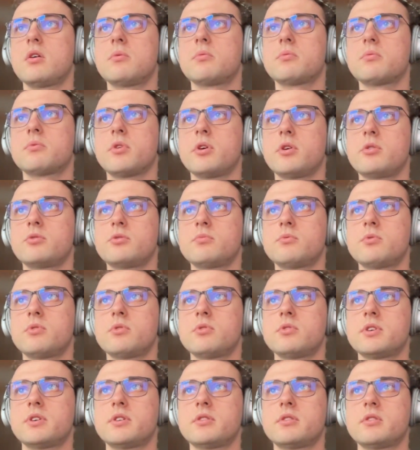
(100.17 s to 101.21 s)
Craig, do you want to
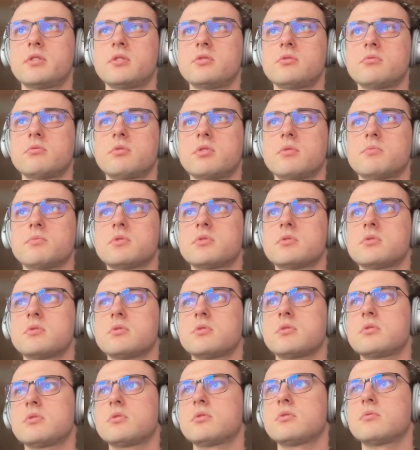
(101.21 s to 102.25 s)
take the histograms
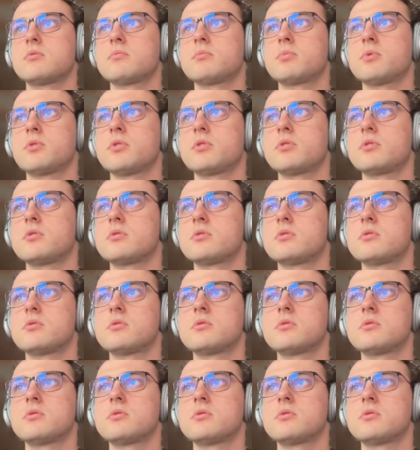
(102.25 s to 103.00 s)
point?